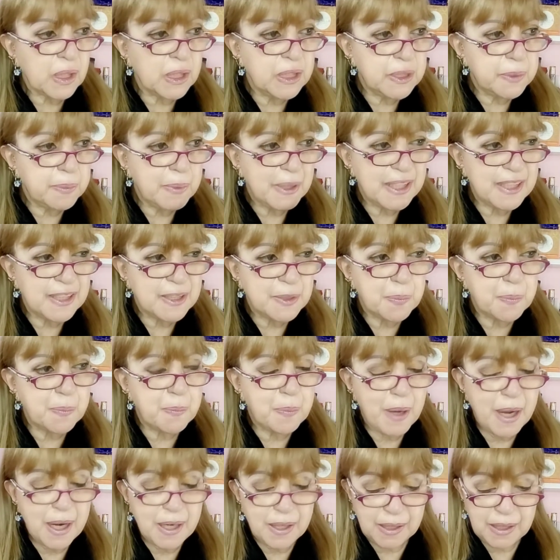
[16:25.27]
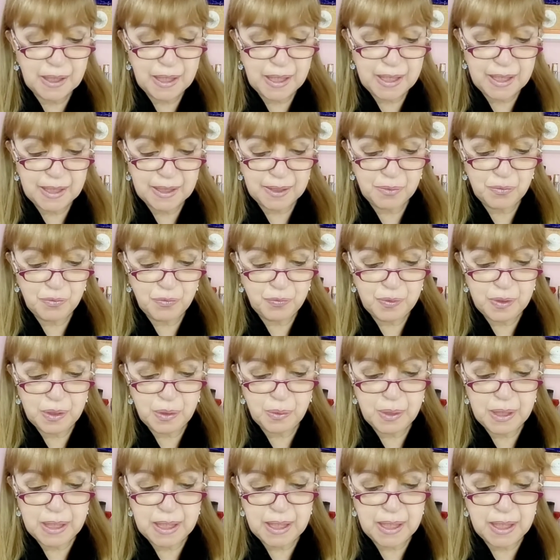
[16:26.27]
It's very sparkling,
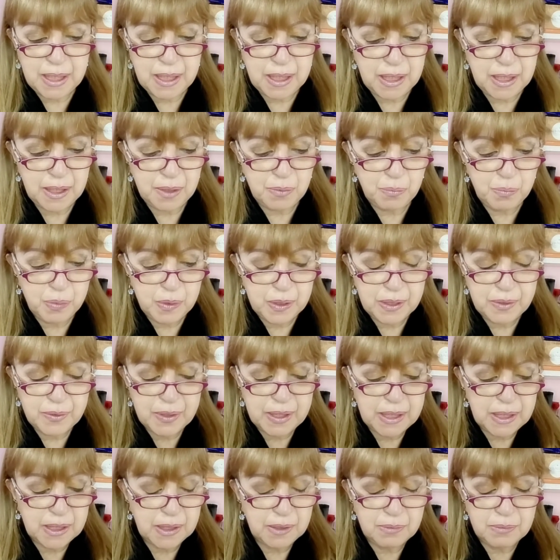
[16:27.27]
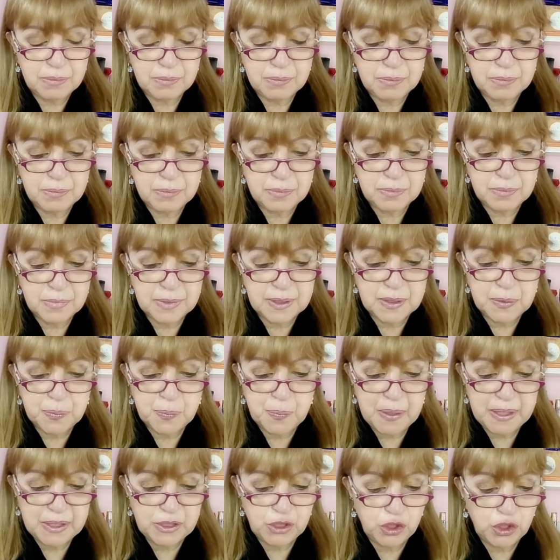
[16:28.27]
very, very
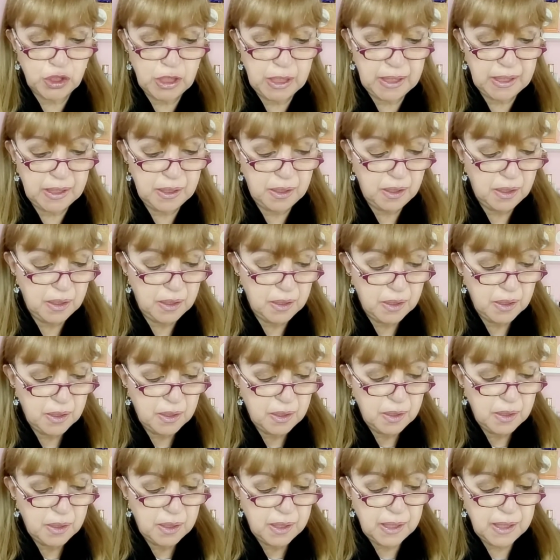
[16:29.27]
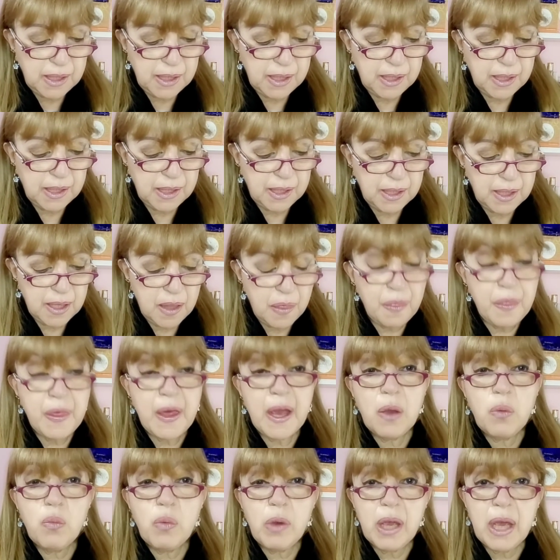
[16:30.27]
special.
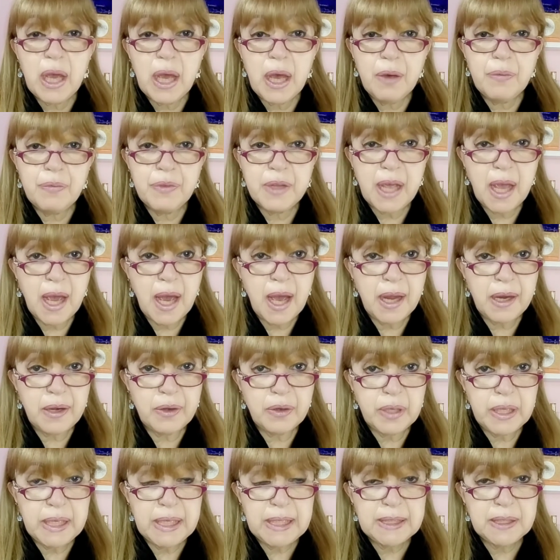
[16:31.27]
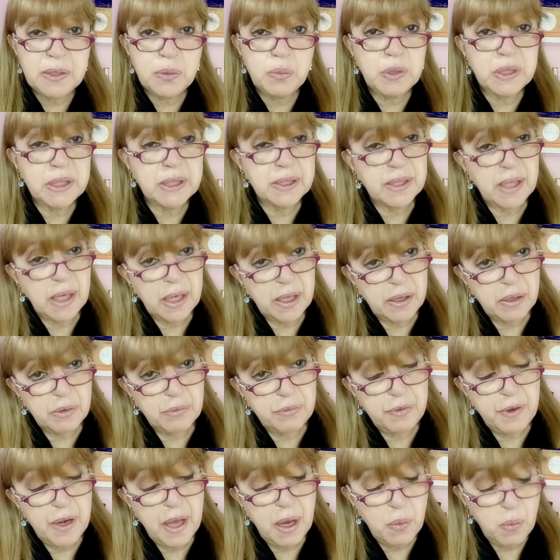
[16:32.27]
Then we have the iris, which is another
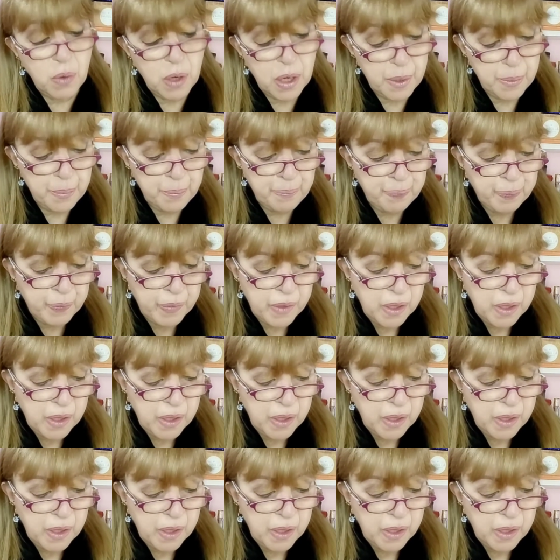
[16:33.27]
flower